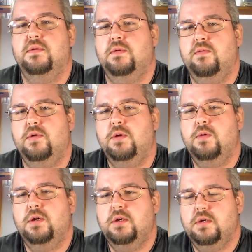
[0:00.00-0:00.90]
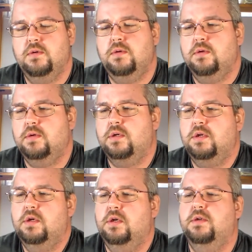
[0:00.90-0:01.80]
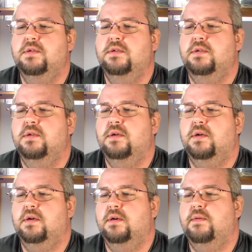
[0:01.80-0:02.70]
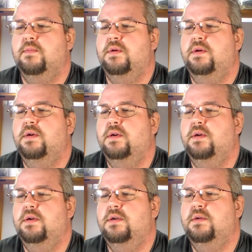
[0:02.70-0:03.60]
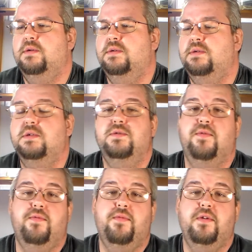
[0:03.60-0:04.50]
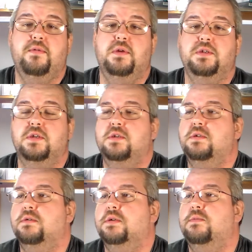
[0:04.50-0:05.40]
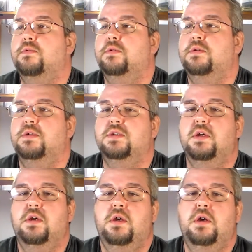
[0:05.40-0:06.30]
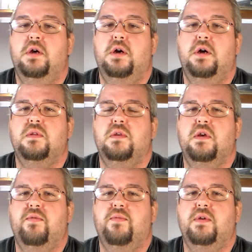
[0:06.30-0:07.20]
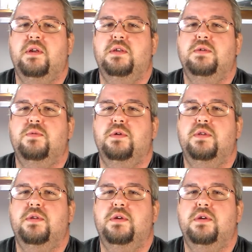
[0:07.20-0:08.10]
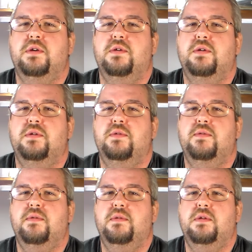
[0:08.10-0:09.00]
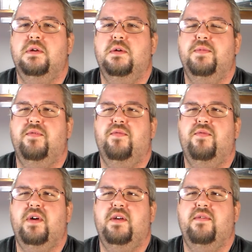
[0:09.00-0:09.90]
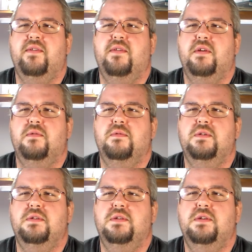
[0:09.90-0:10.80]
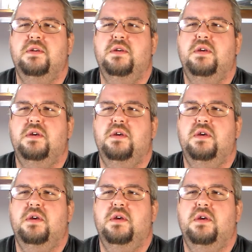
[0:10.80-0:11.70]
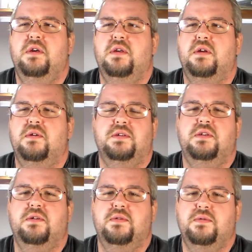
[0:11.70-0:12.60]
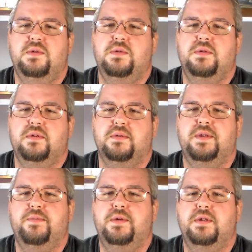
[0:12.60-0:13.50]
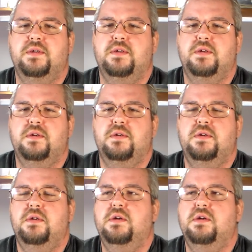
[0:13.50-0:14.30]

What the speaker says: Don't run away. Hold on. It's a fun educational game. It really is. I played this with up to 5, I think it was. And it took 10 minutes. Yeah.